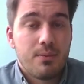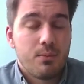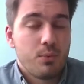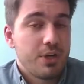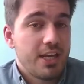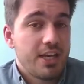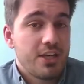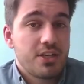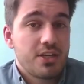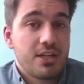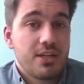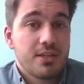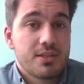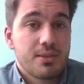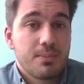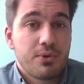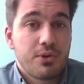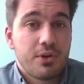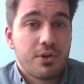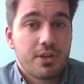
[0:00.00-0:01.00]
would actually
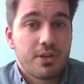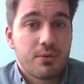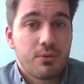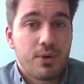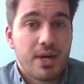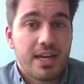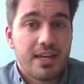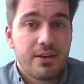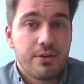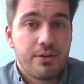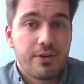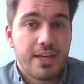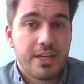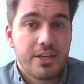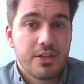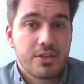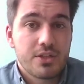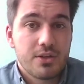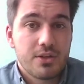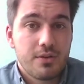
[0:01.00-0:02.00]
support a wider
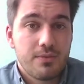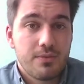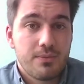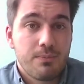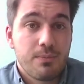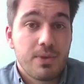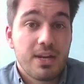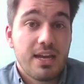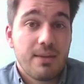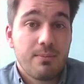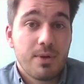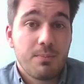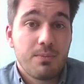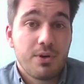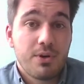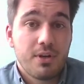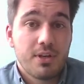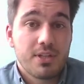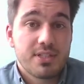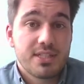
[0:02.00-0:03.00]
range of
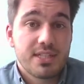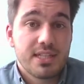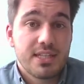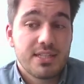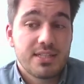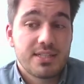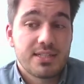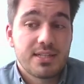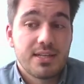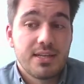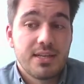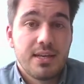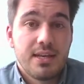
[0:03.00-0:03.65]
climate policies.